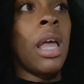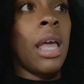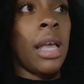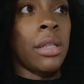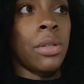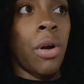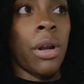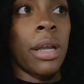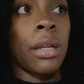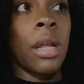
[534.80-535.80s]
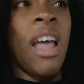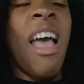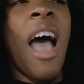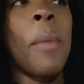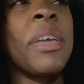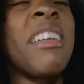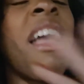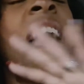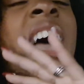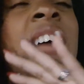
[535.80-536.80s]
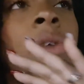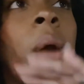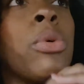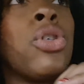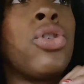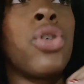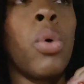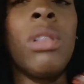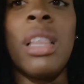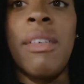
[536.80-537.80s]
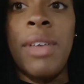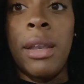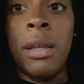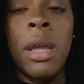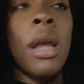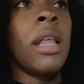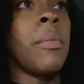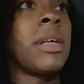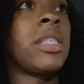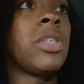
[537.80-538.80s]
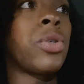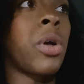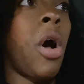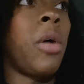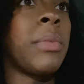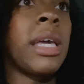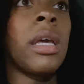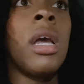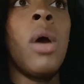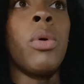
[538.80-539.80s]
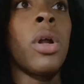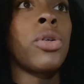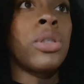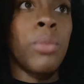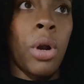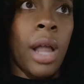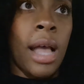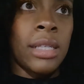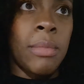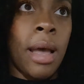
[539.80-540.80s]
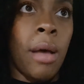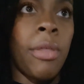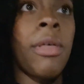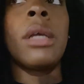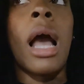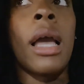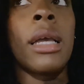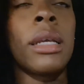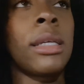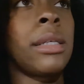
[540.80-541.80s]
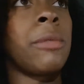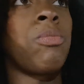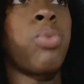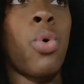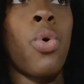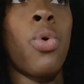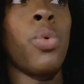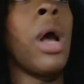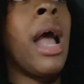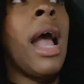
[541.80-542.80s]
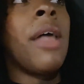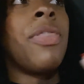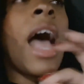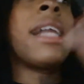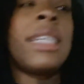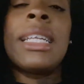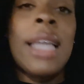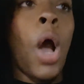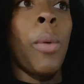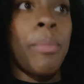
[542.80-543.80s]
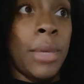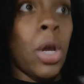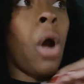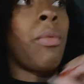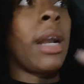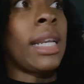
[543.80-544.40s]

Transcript: in Target. I mean, ever I was so livid. And my sister called me with her smart ass mouth. I boo that didn't help me already